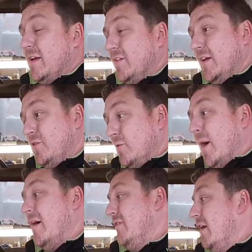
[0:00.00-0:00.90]
because I do
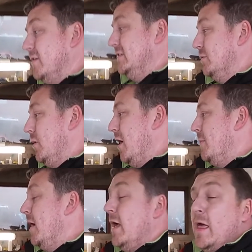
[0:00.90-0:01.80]
have the LS
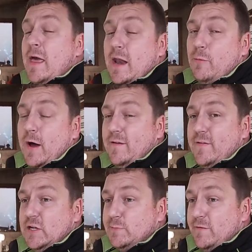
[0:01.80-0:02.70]
swap, and I wanted to
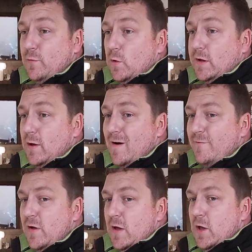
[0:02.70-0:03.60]
finish my 40
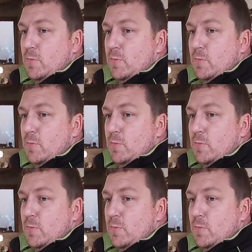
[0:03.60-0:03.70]
off.